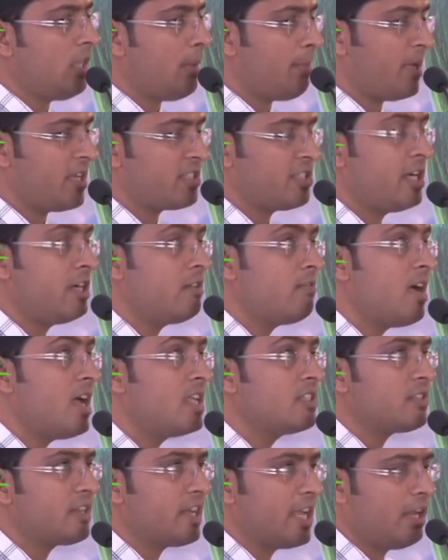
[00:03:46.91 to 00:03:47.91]
the patient
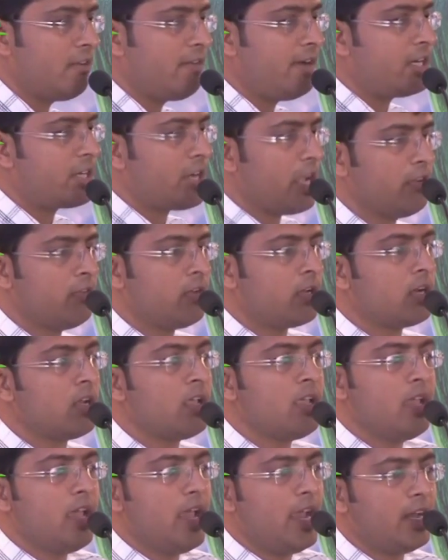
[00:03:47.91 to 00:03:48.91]
was railway
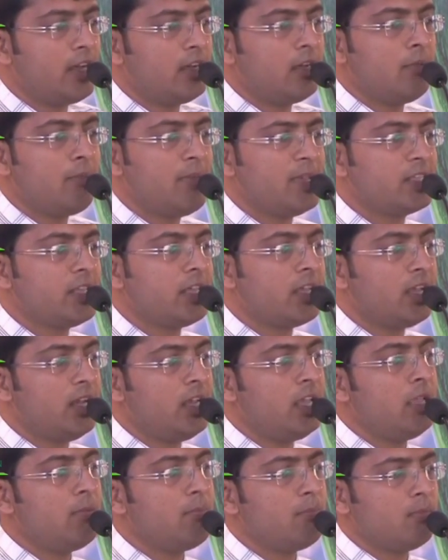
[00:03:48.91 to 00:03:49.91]
driver, and
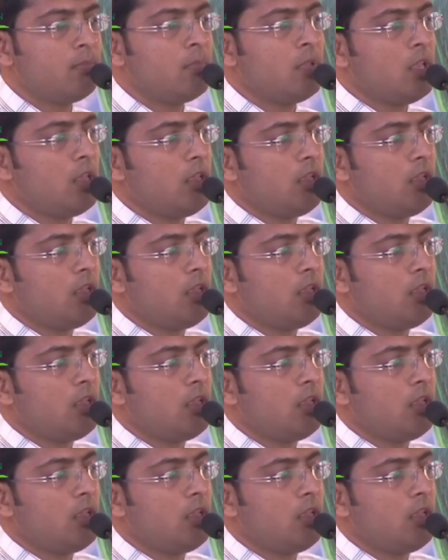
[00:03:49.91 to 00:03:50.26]
basically